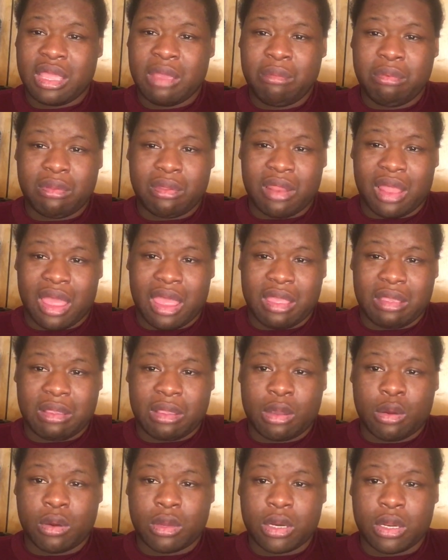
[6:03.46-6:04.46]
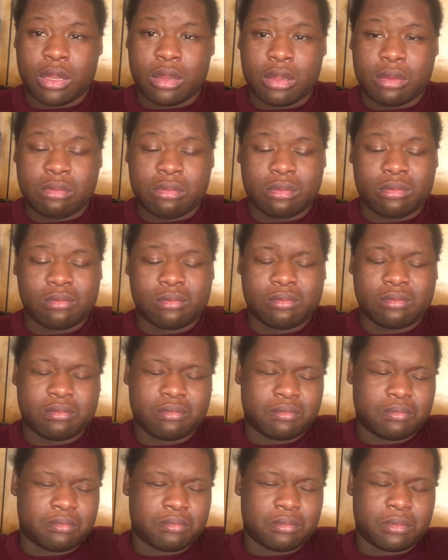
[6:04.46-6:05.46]
he was like going to,
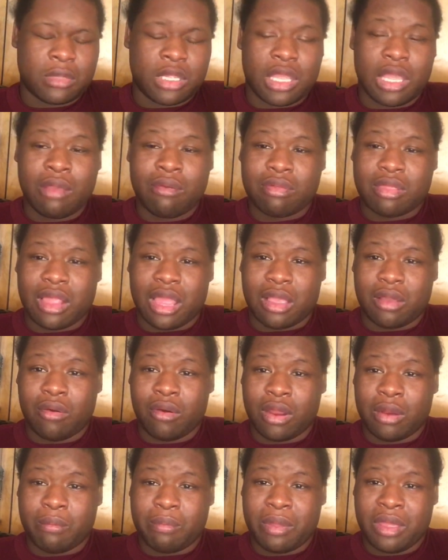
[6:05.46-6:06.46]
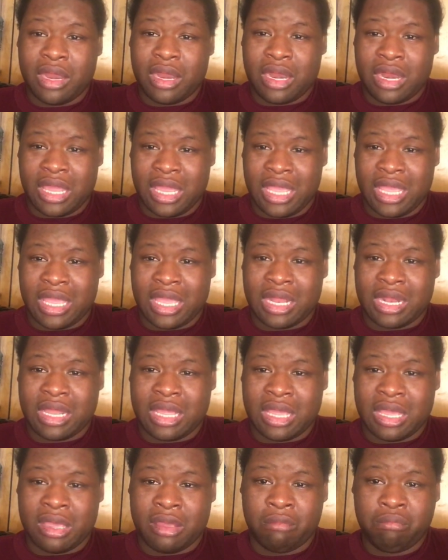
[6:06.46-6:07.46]
he was like going to pin it
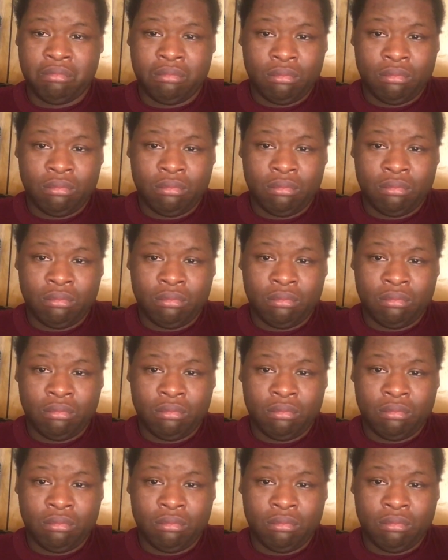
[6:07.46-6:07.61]
in,